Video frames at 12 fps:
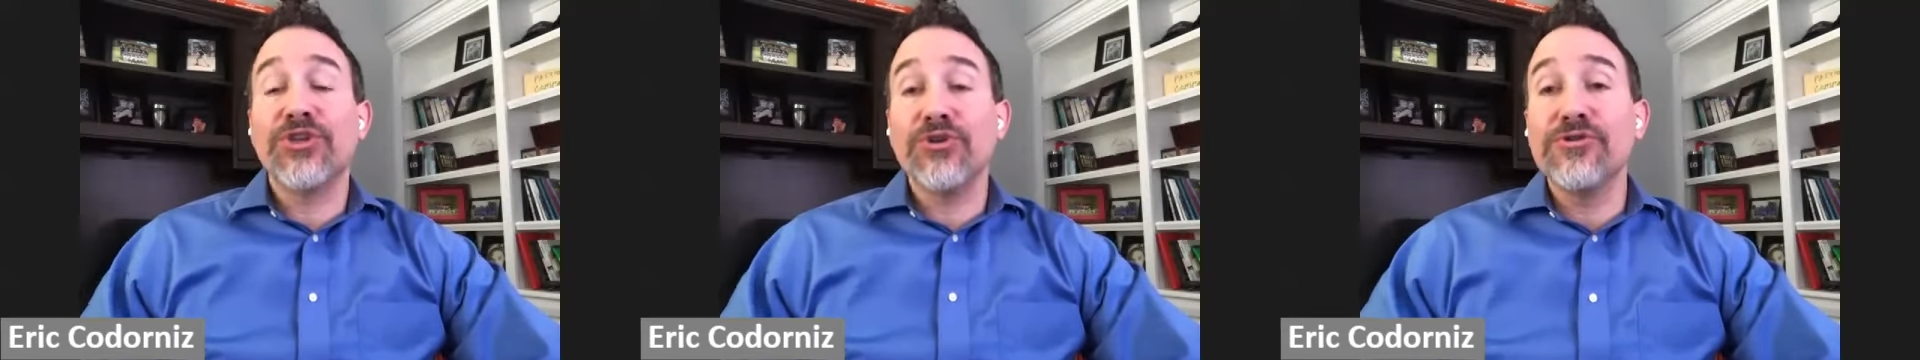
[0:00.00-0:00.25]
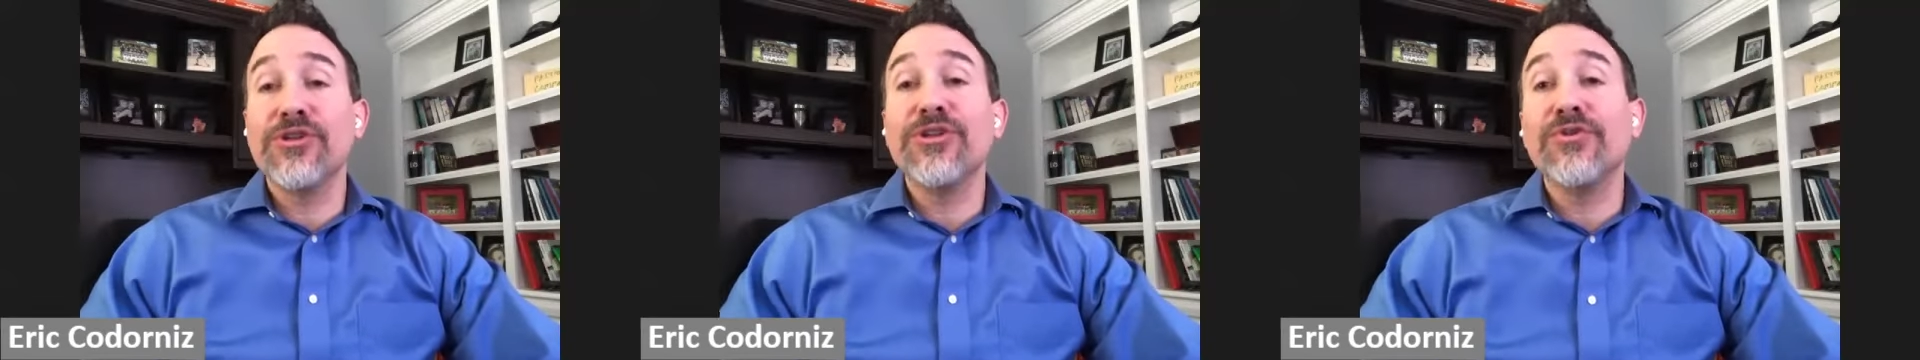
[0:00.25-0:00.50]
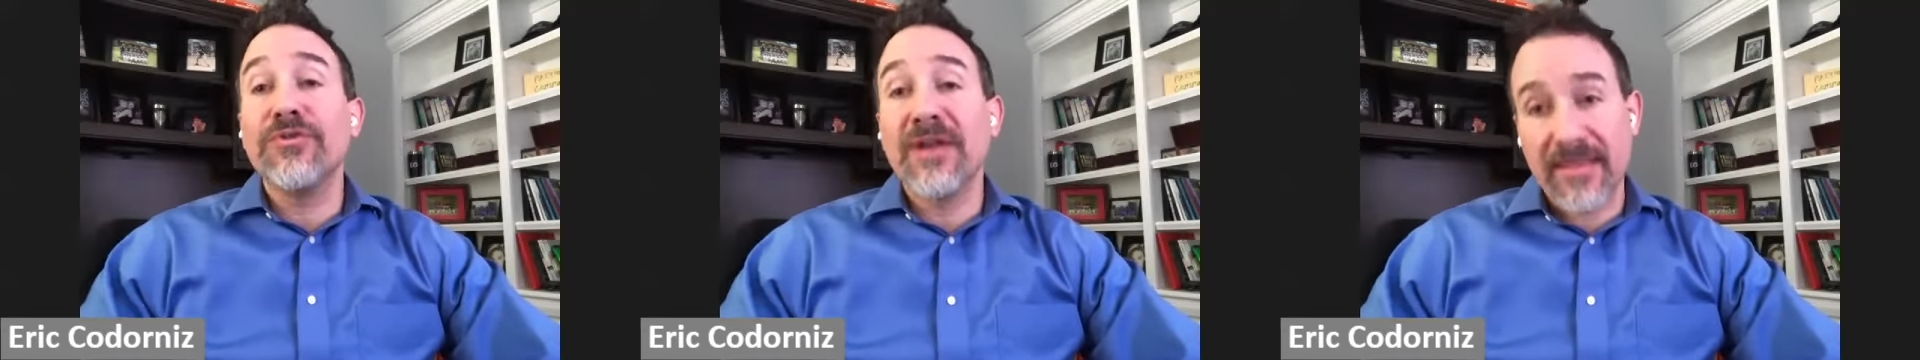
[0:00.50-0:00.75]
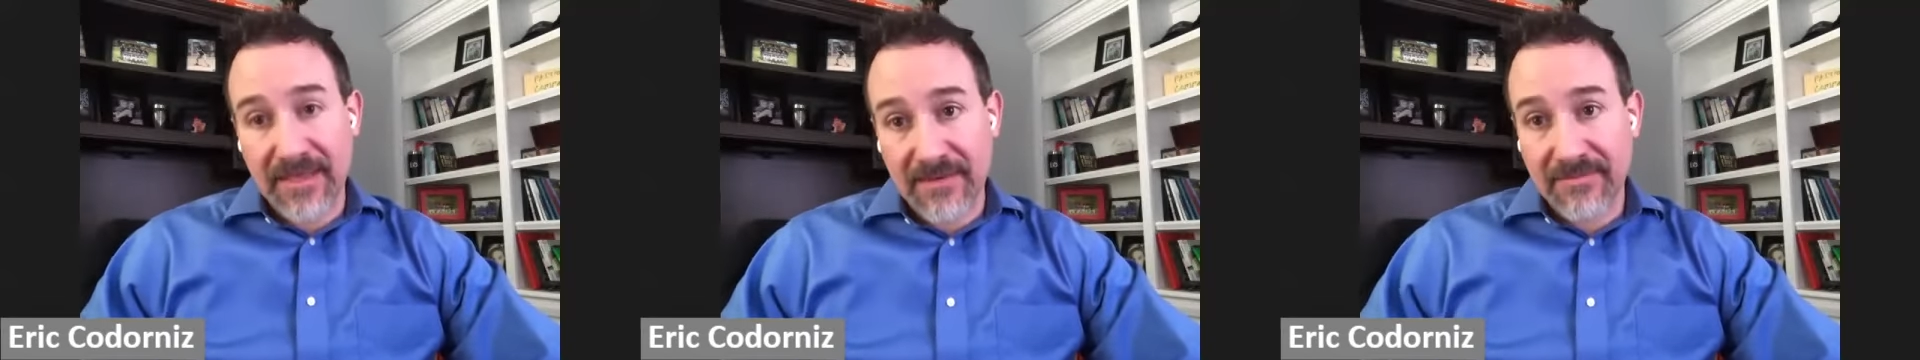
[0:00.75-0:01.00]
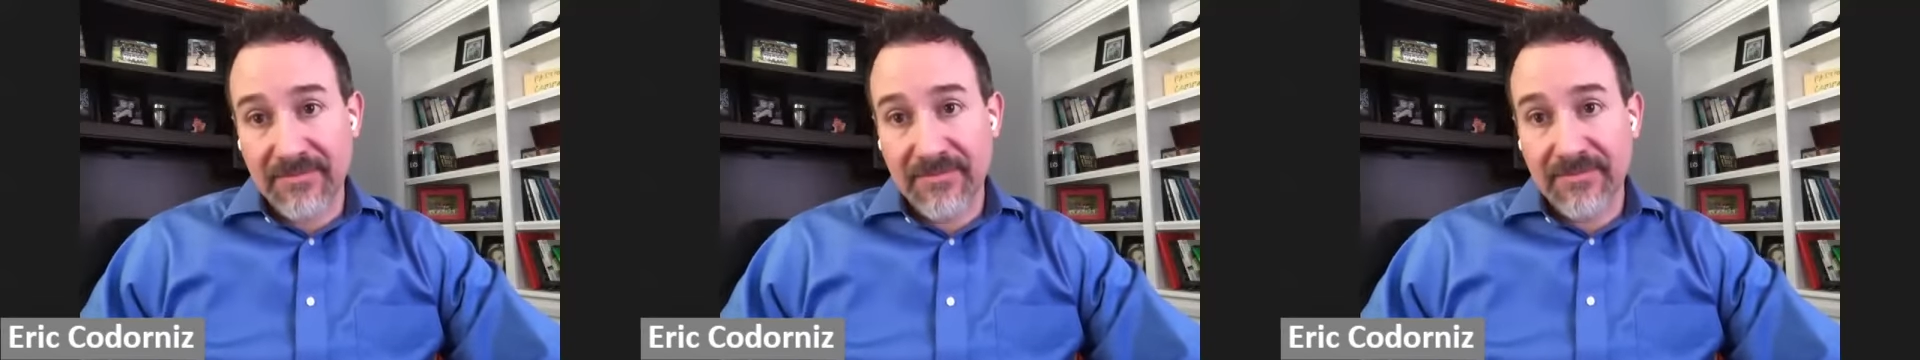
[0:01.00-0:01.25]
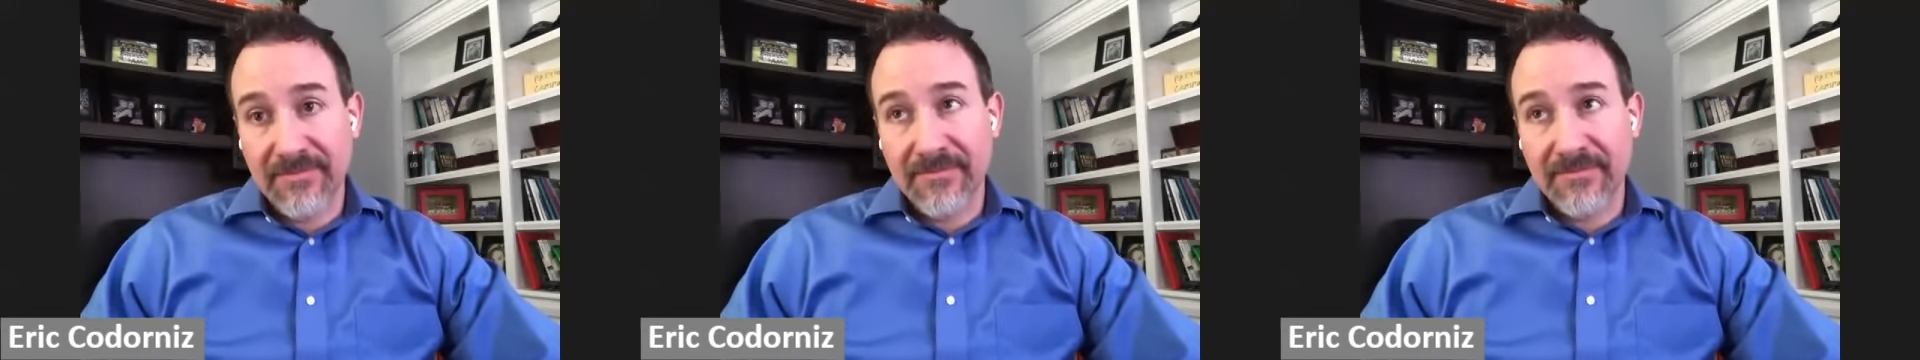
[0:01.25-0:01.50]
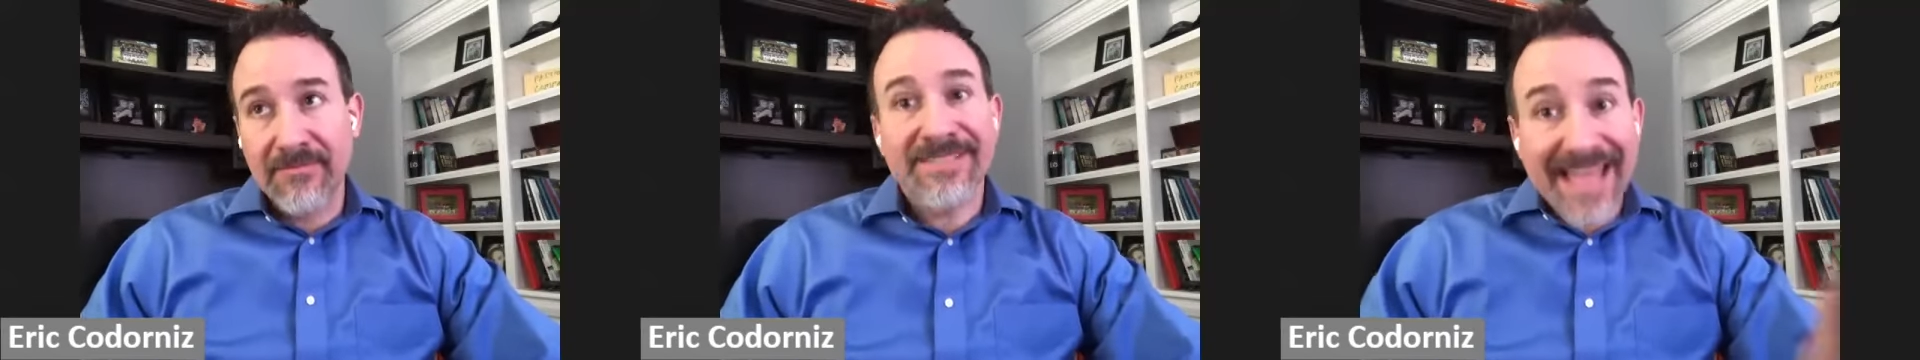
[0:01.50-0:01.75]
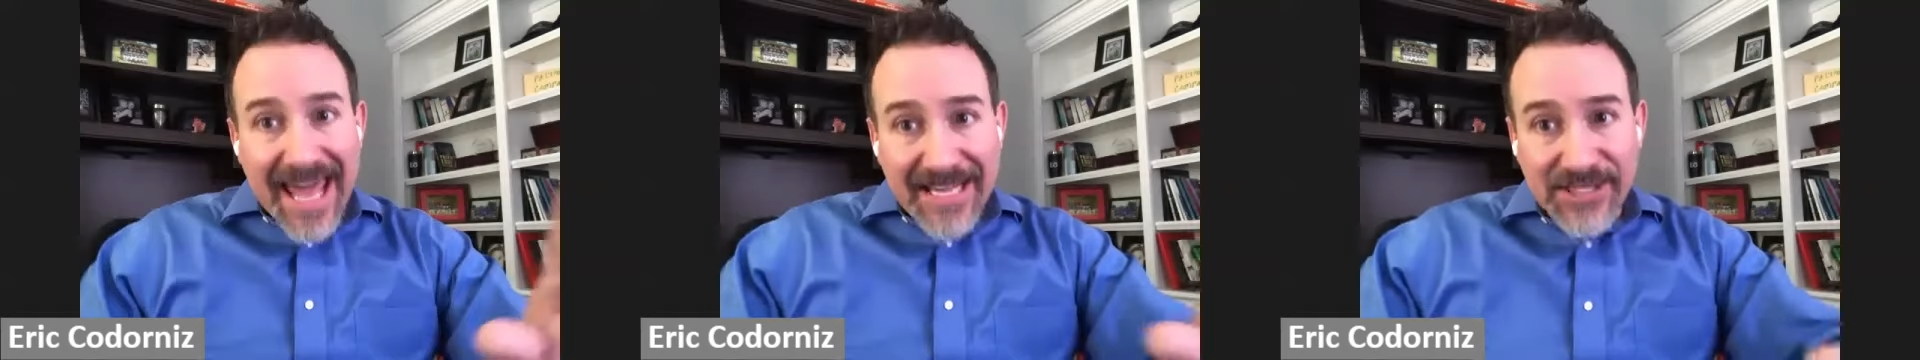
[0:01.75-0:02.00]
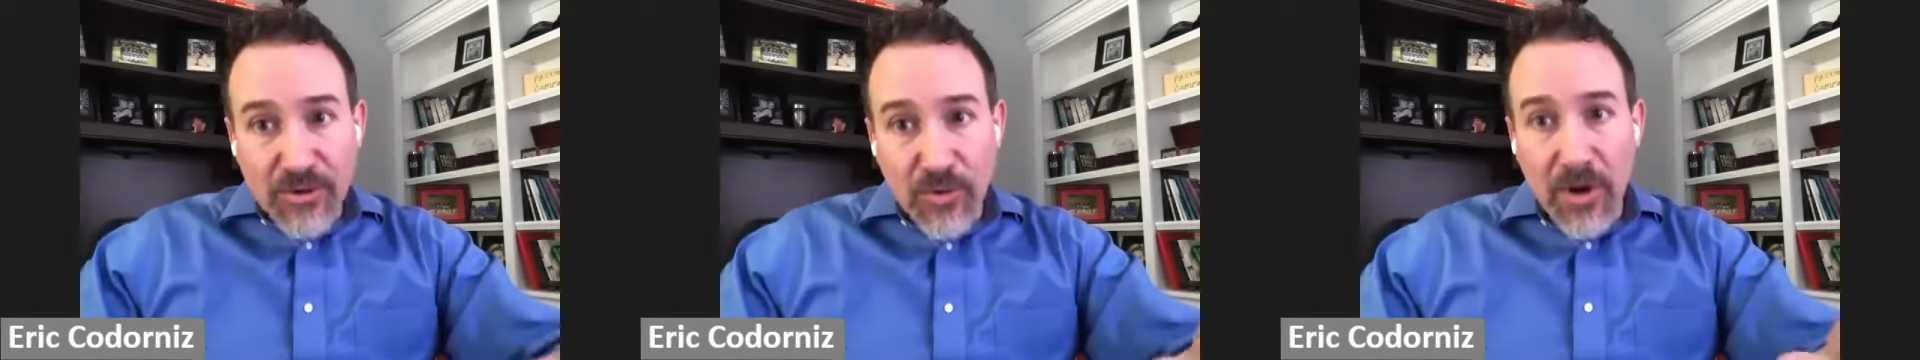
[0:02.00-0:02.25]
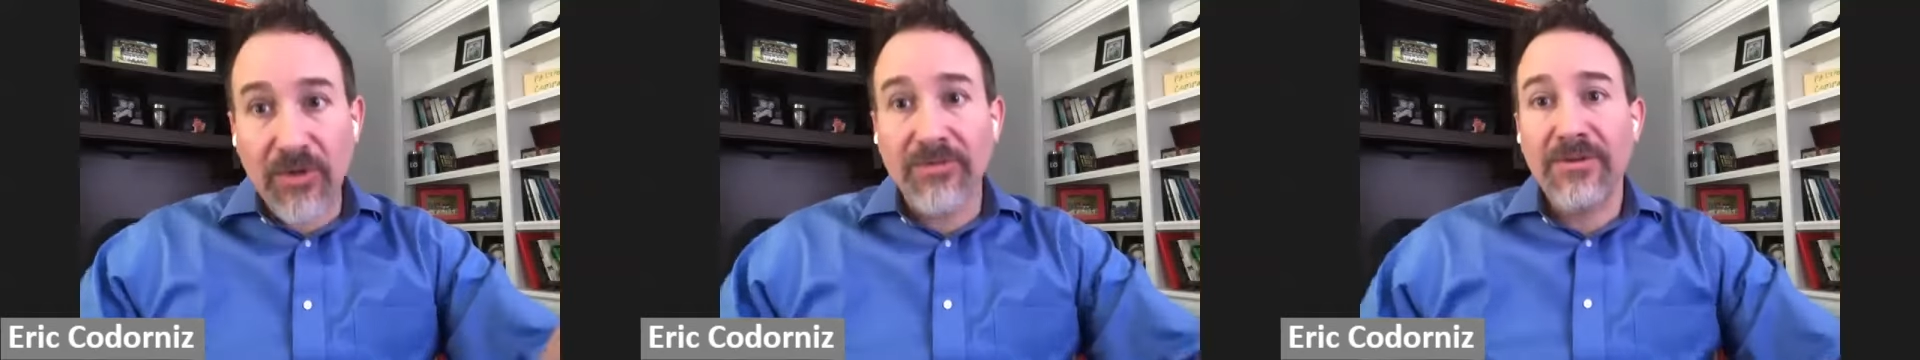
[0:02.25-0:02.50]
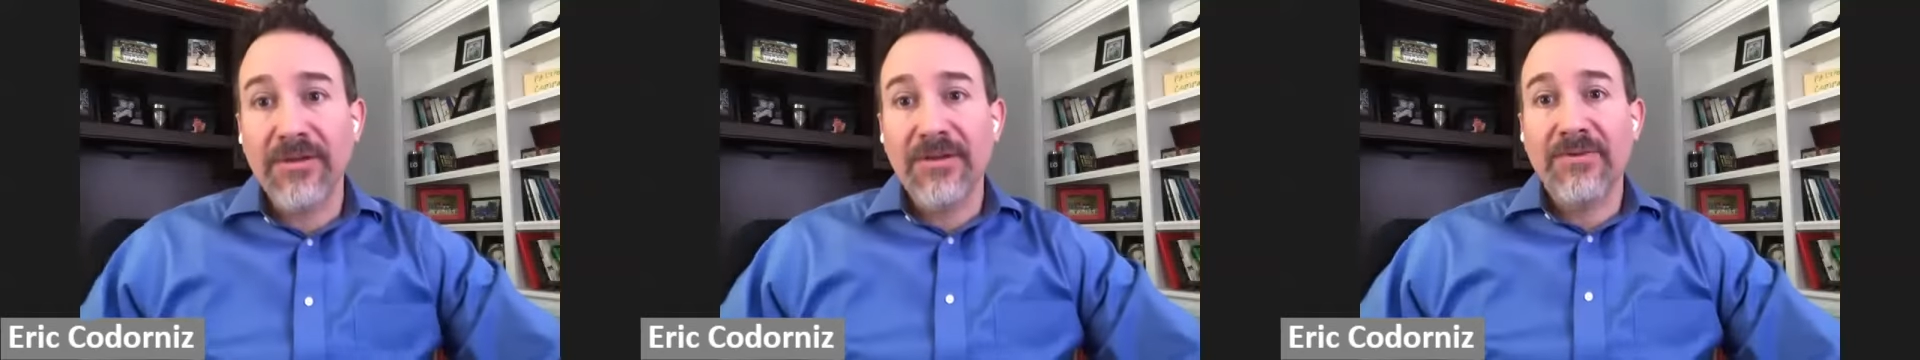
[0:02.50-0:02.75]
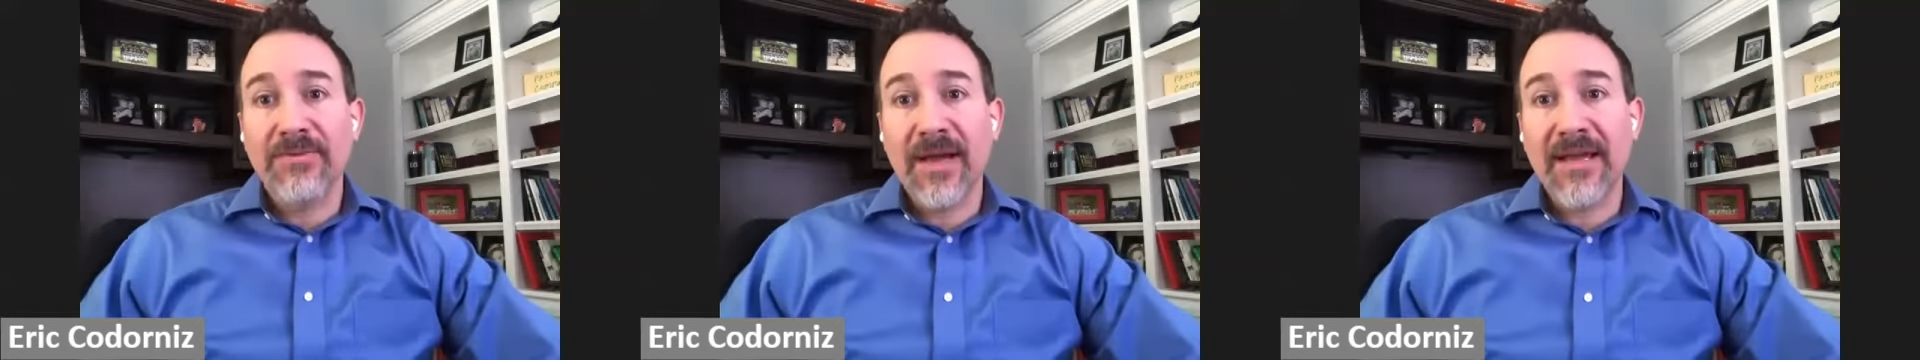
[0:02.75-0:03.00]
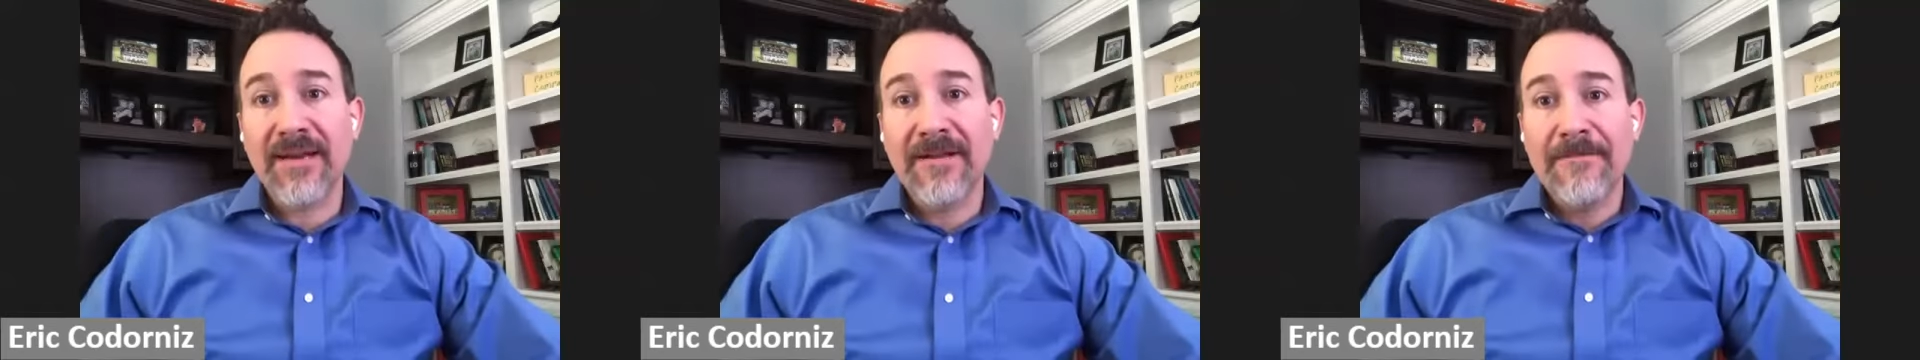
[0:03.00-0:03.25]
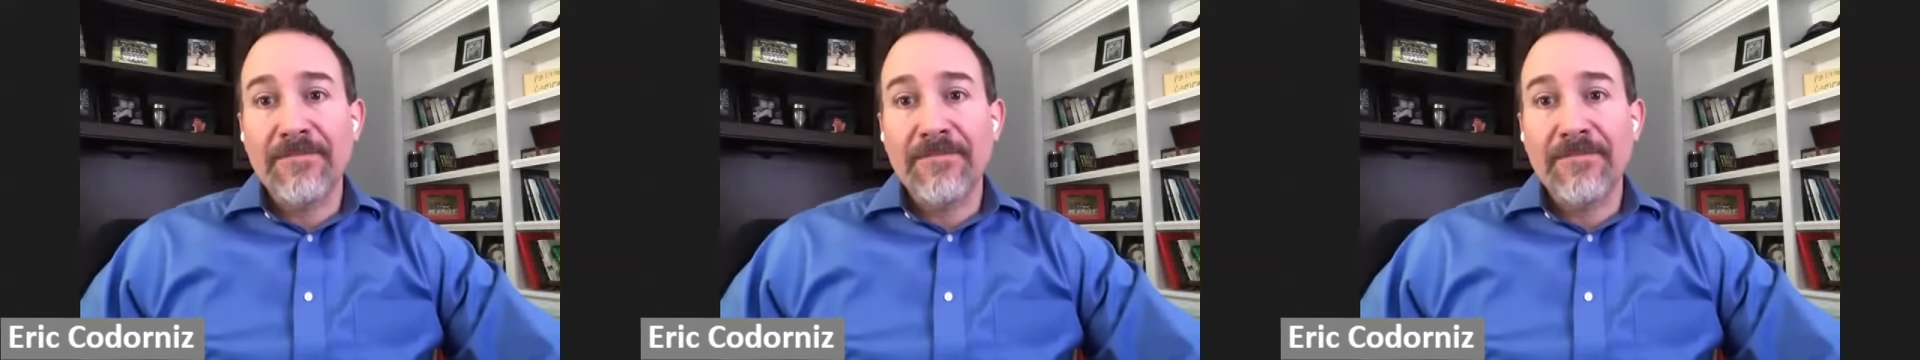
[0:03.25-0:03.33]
choose to do nothing, status quo, right?